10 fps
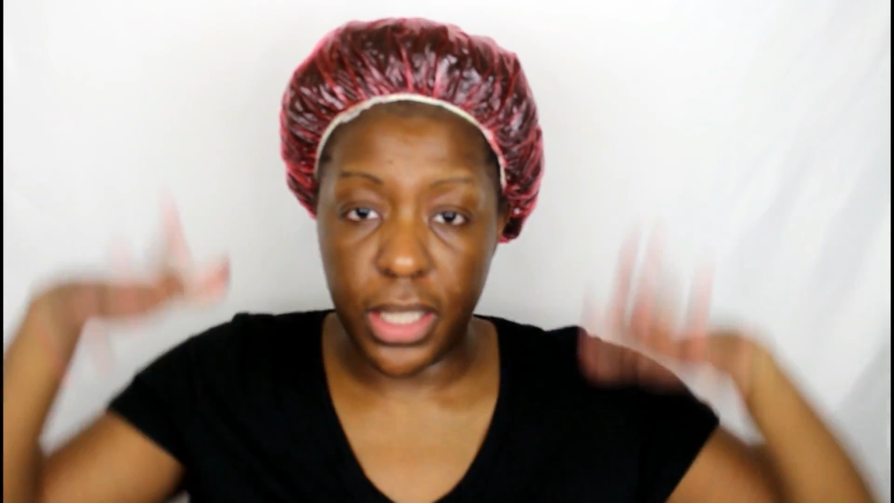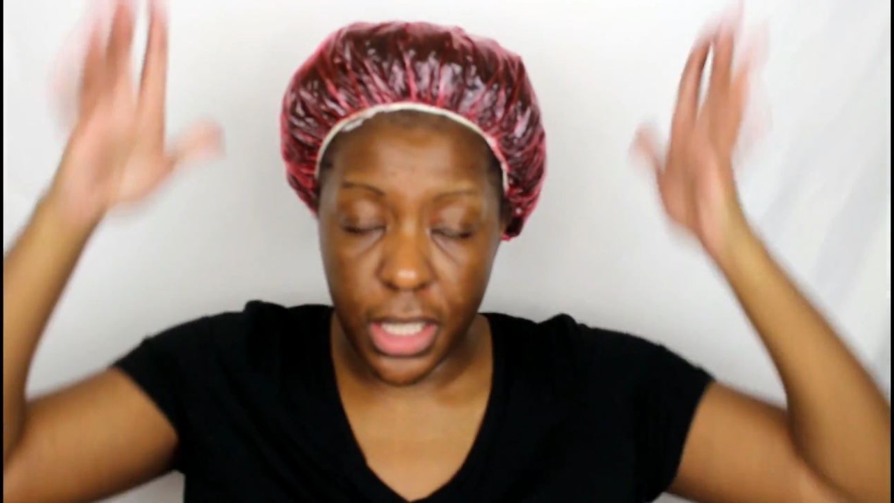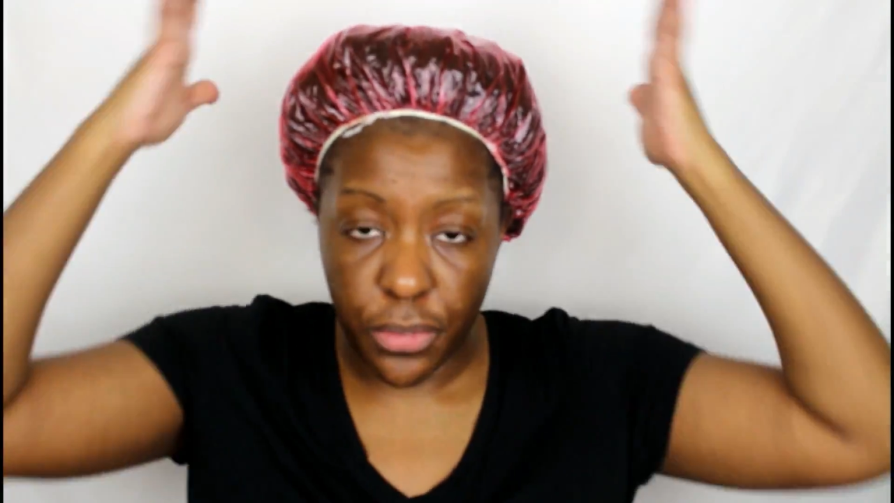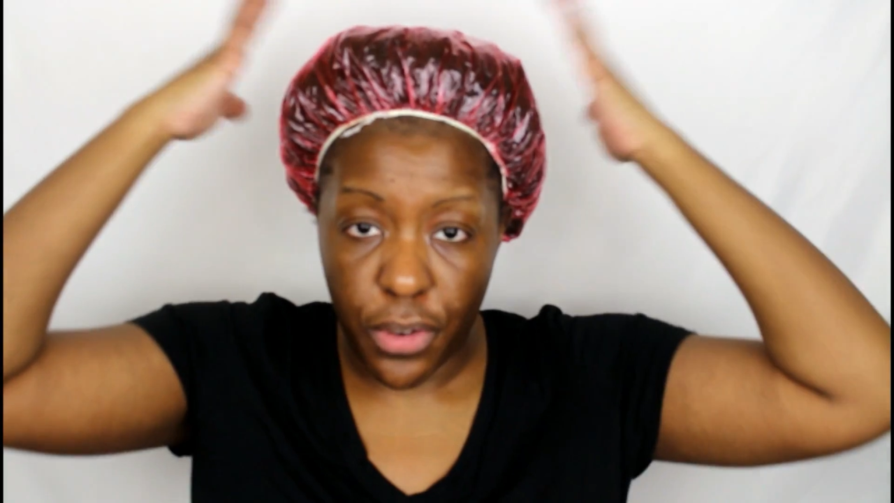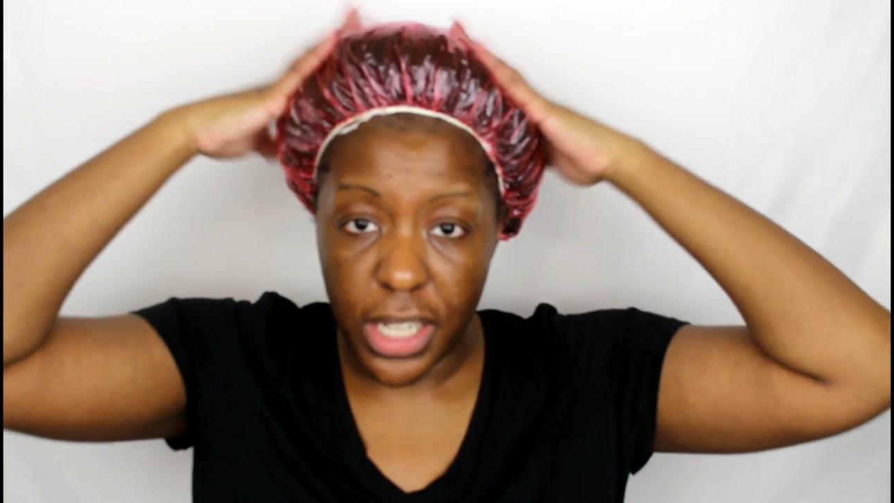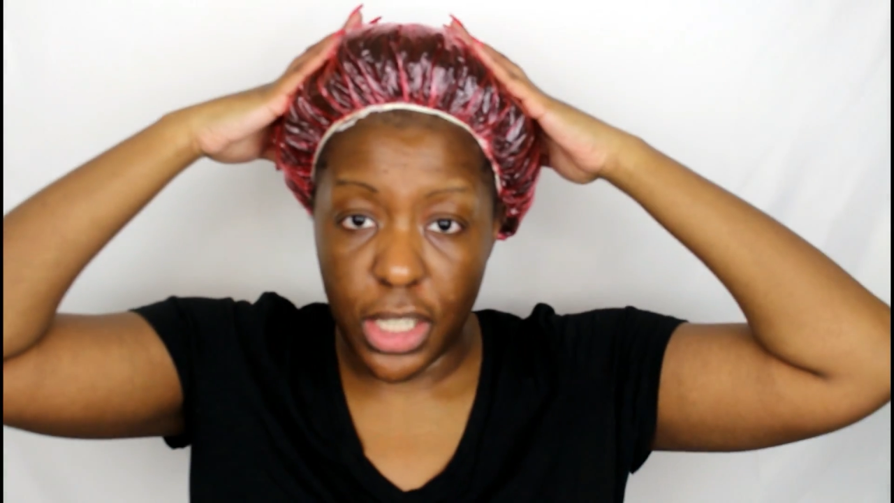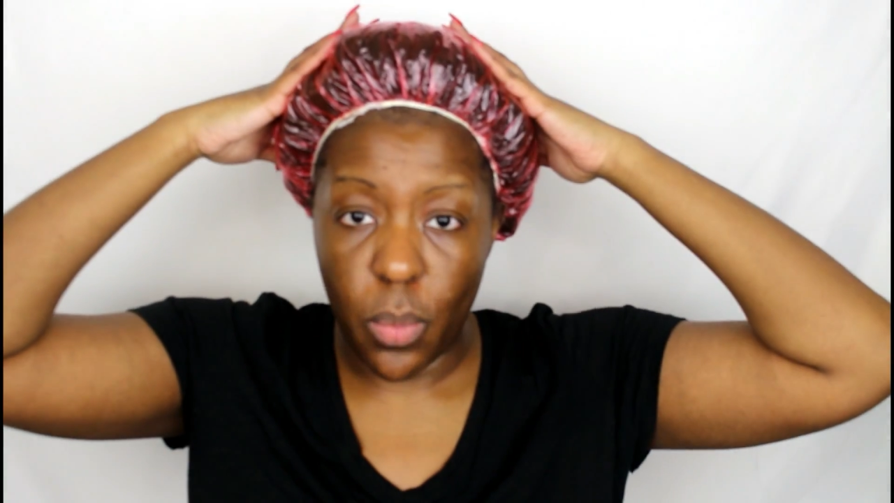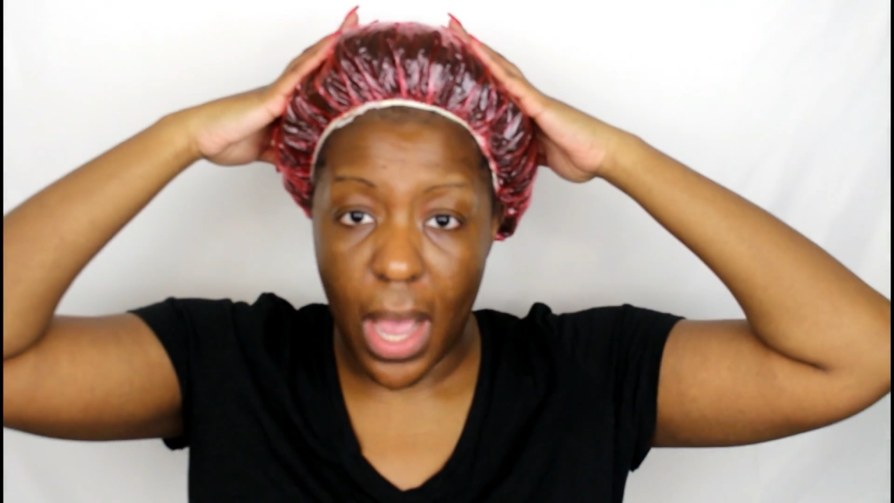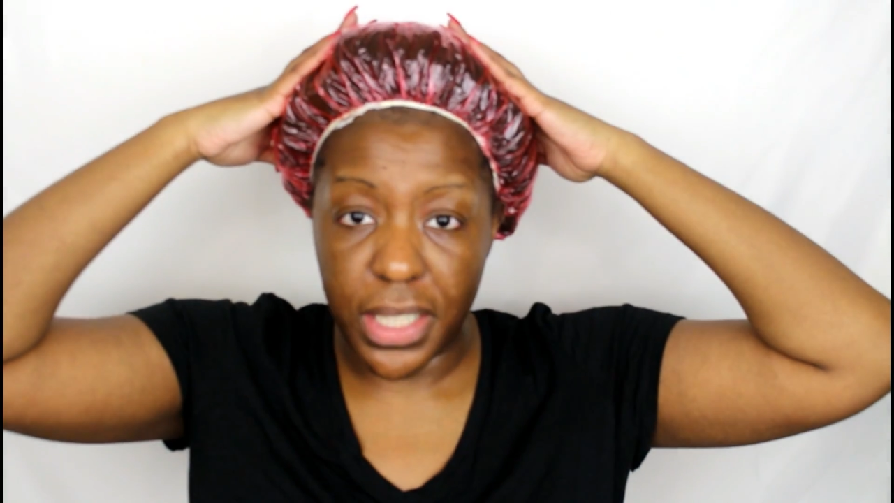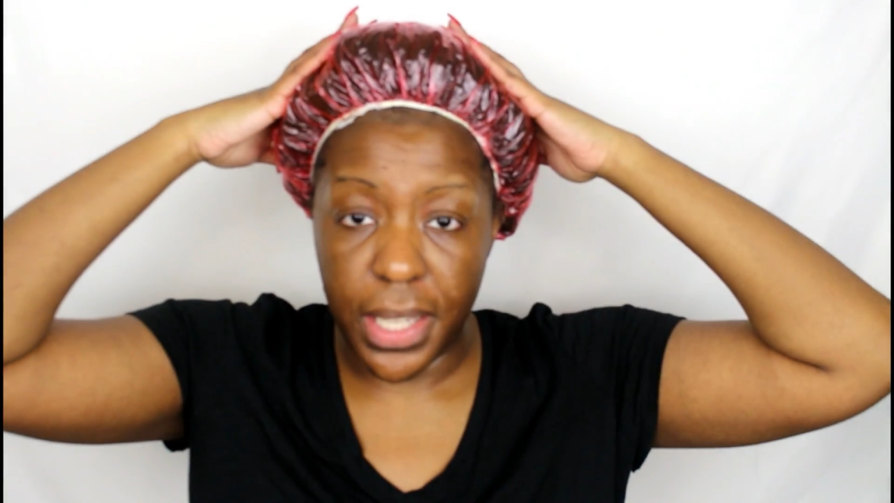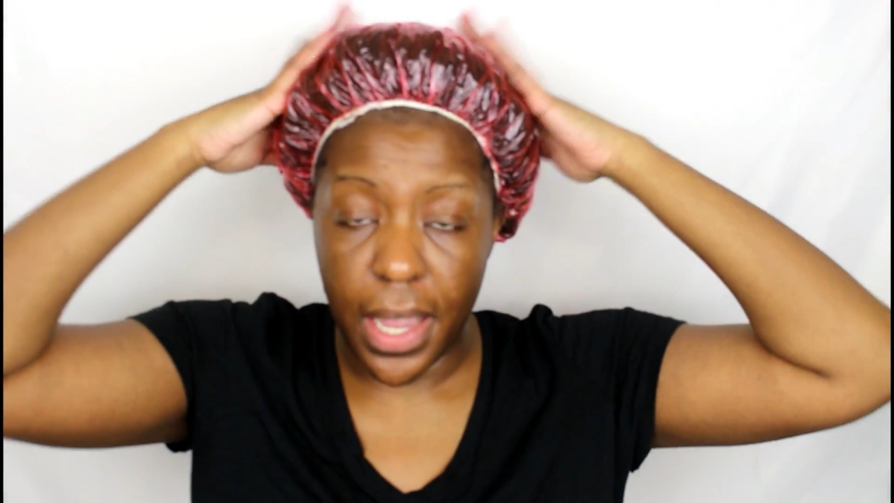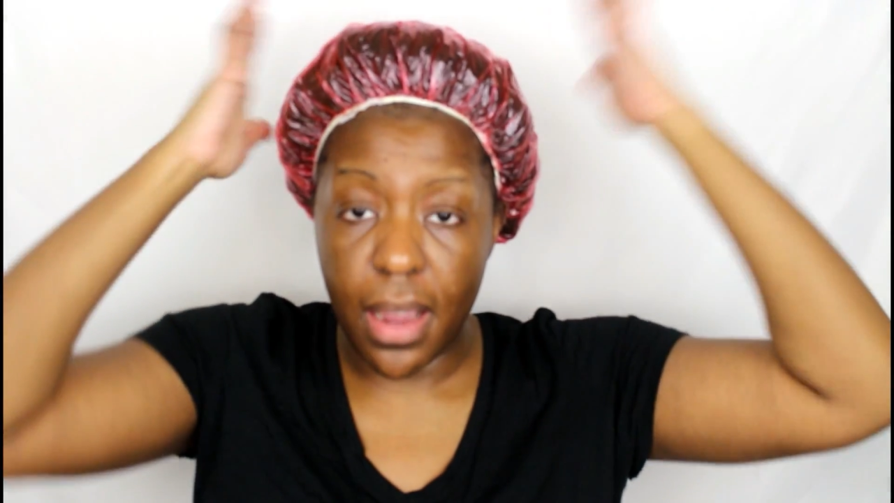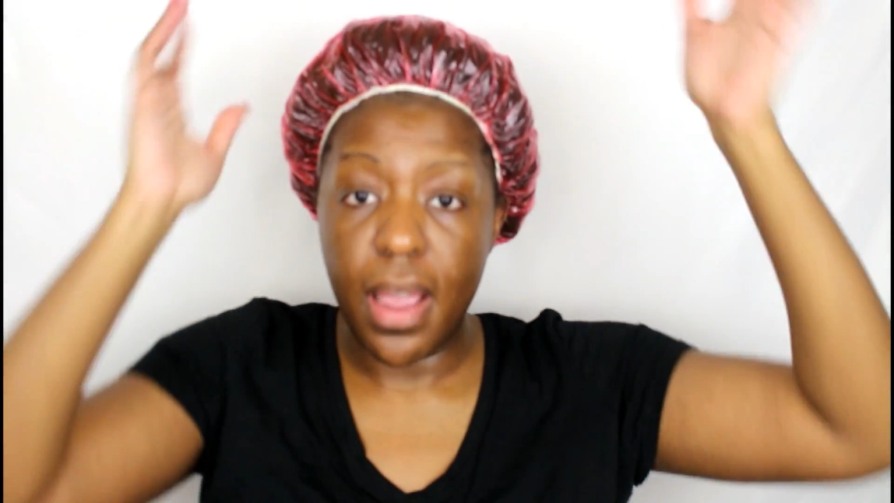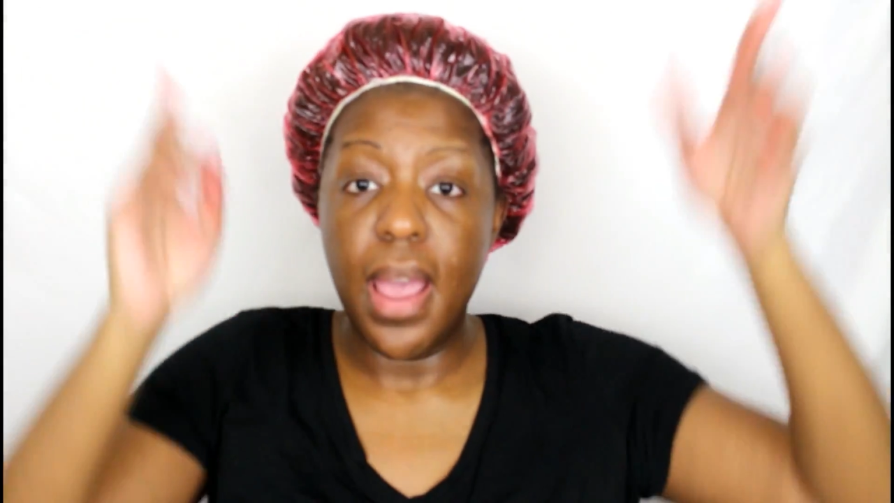this is freshly washed hair.